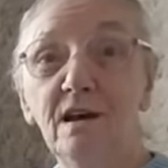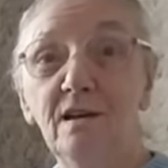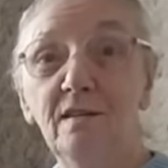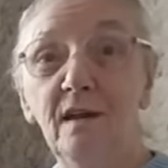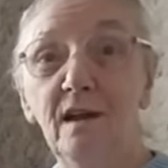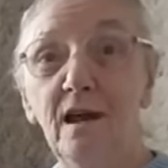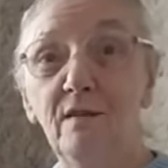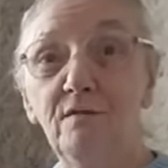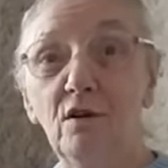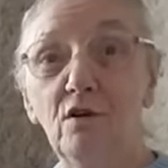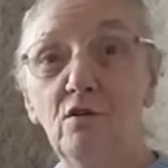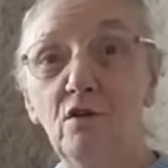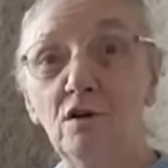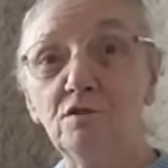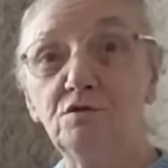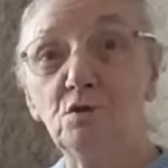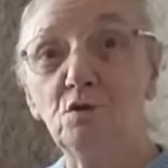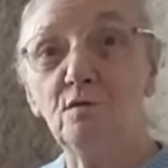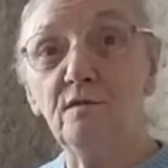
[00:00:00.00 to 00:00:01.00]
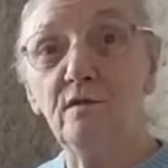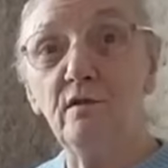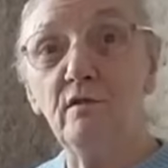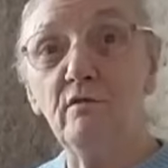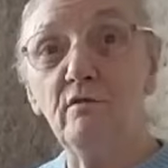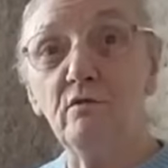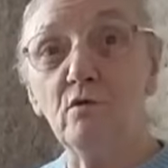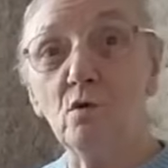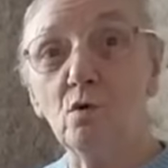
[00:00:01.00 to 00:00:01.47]
and then I have to cross
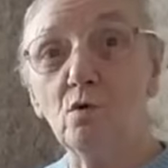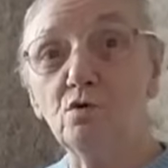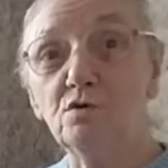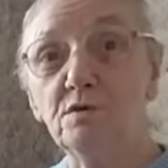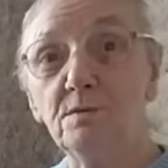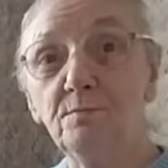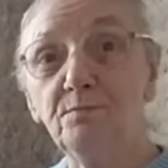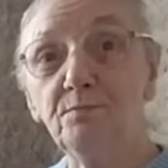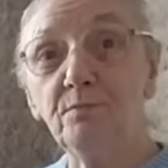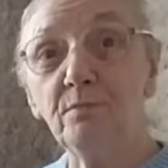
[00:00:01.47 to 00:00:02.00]
over a road,